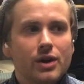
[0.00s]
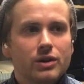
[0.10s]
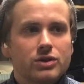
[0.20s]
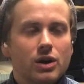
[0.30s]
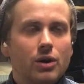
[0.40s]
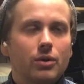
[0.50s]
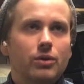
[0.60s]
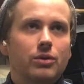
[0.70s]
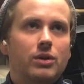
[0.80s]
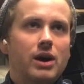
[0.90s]

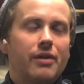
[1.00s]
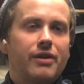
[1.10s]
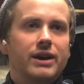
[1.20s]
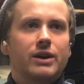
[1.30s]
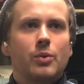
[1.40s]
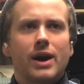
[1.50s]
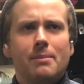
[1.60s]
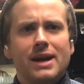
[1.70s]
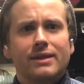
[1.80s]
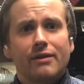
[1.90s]
So I think when I
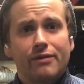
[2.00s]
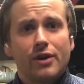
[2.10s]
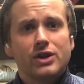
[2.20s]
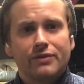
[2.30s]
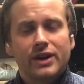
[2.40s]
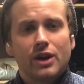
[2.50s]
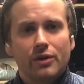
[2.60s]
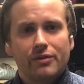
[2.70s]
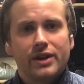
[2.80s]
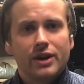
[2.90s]
made that first video,
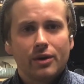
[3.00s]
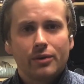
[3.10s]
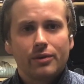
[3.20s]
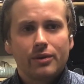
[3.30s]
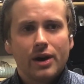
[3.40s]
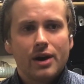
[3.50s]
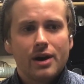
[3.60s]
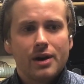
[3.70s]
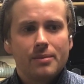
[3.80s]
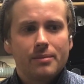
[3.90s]
the video
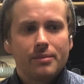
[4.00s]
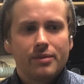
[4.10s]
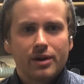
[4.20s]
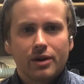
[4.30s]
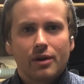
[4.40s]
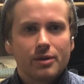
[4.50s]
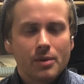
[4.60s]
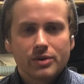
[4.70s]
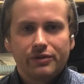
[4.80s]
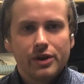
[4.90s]
um, that got the
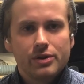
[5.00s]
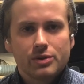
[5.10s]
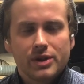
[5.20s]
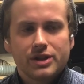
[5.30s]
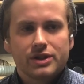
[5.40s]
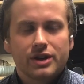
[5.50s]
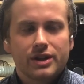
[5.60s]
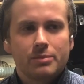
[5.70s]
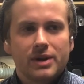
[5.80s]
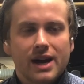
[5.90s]
most views, which is
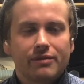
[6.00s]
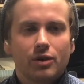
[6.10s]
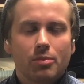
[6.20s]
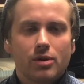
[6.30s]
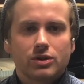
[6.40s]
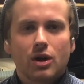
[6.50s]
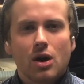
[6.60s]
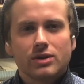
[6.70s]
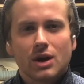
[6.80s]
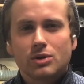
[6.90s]
my modafinil pros and
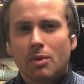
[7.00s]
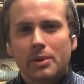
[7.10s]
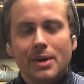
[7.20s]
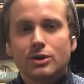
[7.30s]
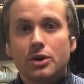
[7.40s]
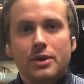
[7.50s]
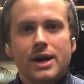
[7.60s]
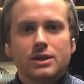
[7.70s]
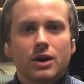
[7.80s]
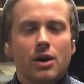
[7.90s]
cons, that was probably about two
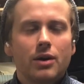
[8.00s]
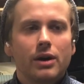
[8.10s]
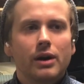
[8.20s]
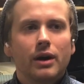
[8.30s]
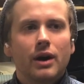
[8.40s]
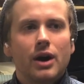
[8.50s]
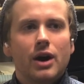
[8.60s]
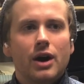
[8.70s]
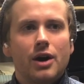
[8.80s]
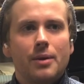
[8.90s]
years ago.
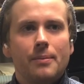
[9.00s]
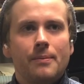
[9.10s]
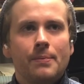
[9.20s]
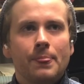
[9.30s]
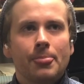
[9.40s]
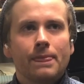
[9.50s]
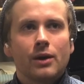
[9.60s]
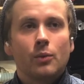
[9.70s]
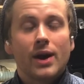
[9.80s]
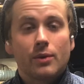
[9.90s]
Um,
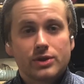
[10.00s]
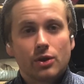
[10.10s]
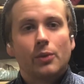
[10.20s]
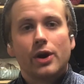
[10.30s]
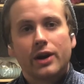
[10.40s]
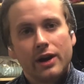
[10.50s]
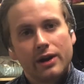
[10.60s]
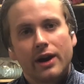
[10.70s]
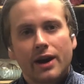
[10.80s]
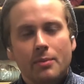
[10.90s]
when I was still
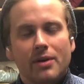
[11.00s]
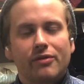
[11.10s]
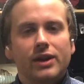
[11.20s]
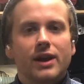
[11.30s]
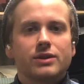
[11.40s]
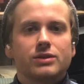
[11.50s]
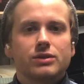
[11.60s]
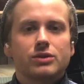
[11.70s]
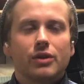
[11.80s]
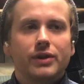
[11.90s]
working and had my freelance
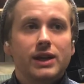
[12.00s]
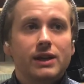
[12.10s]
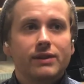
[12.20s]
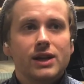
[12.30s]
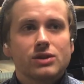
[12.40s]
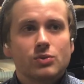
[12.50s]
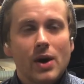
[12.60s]
stuff in the evenings.